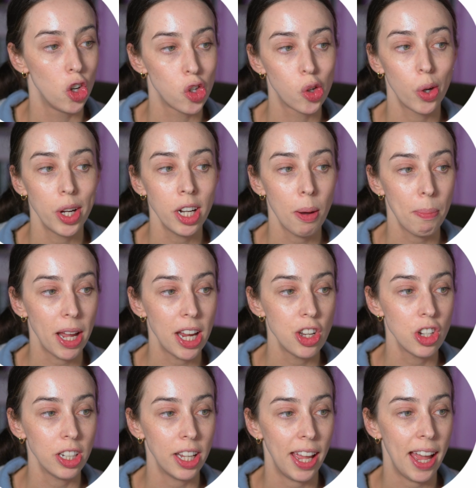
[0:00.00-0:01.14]
Join up
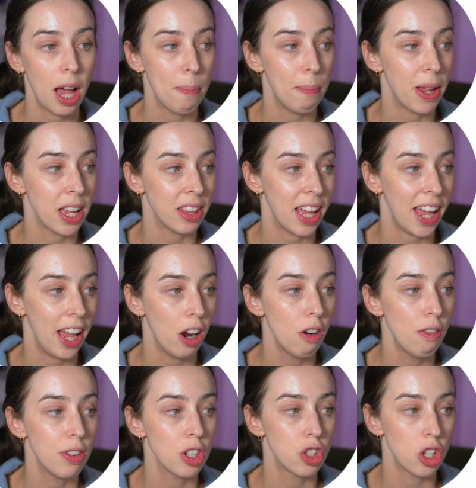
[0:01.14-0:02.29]
patient care and make the
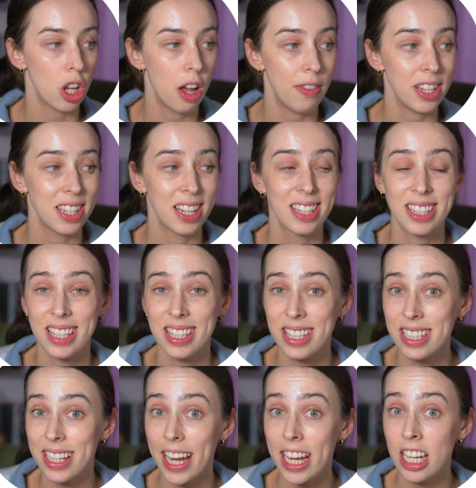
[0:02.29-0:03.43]
health service
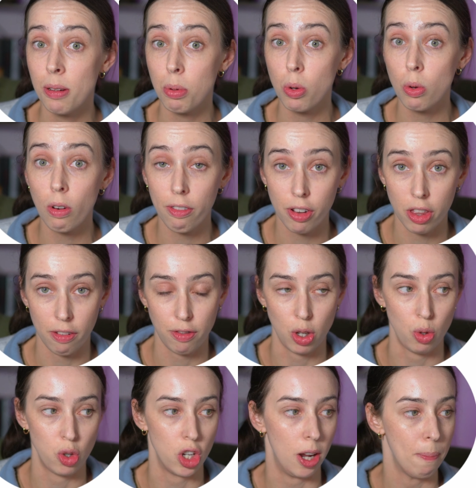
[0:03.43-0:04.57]
sustainable for the
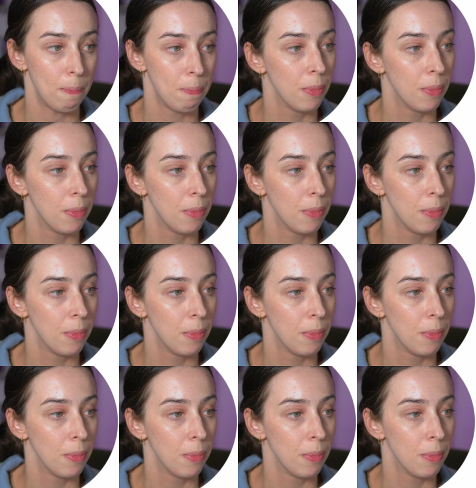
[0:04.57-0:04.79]
future.